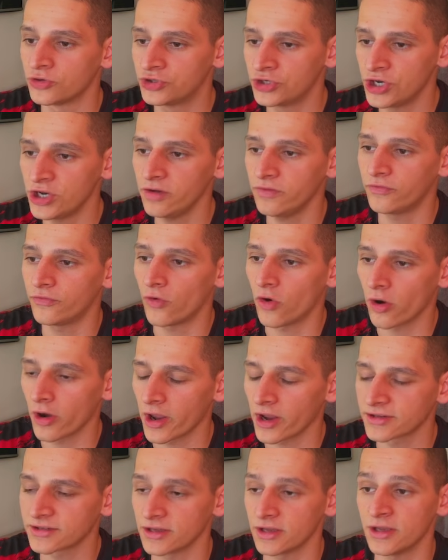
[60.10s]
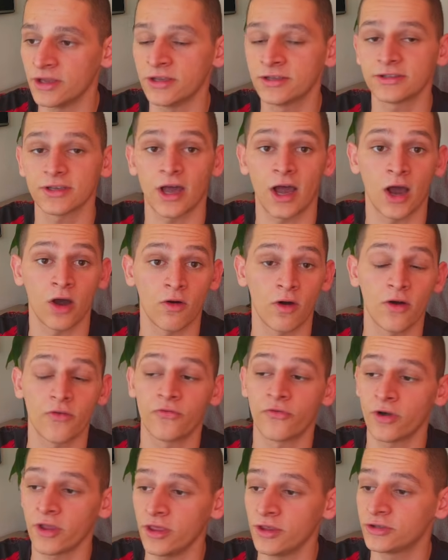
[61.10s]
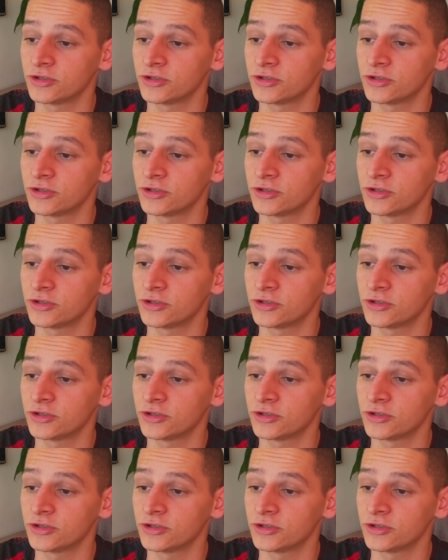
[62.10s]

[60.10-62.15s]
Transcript: GForex is our free